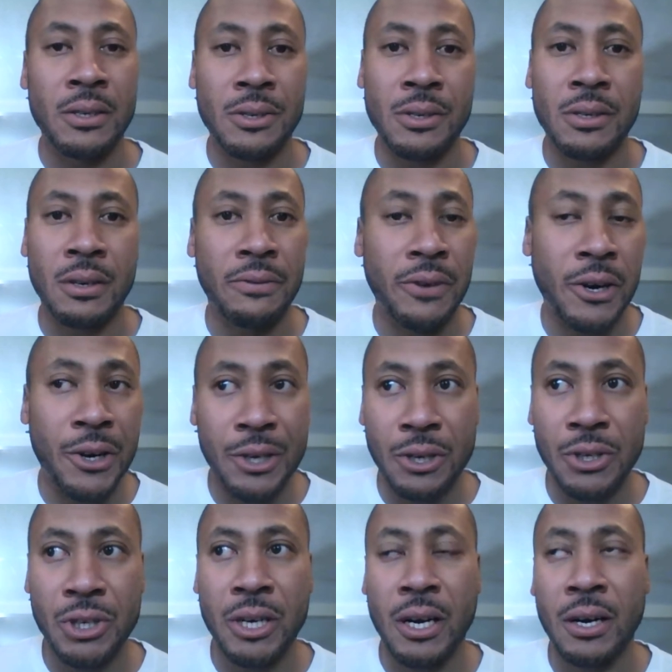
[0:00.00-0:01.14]
This is a very
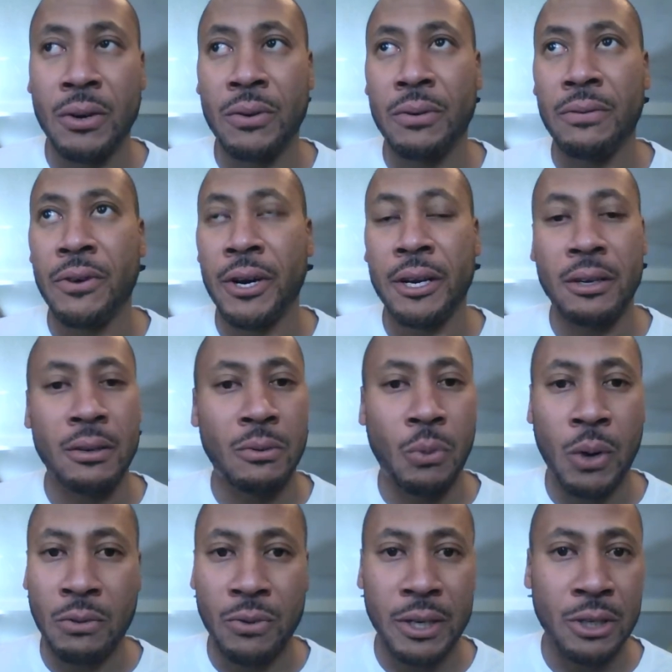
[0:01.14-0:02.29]
good show, very good,
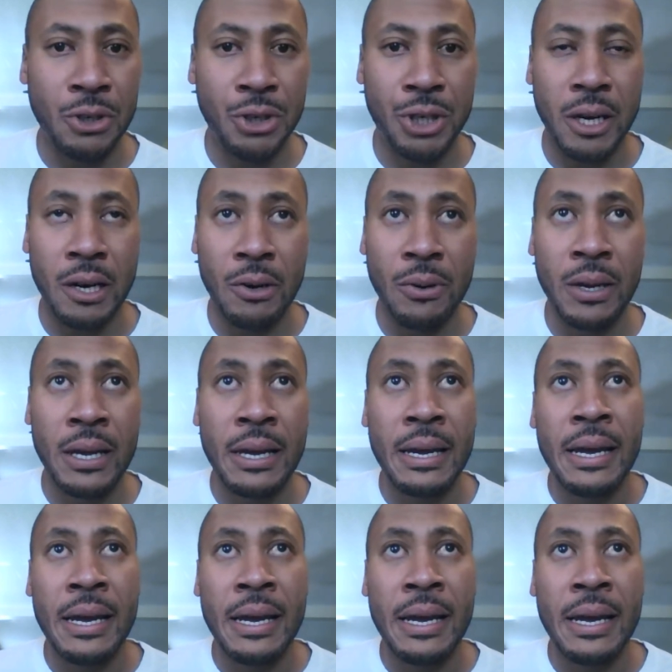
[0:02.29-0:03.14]
well-written show,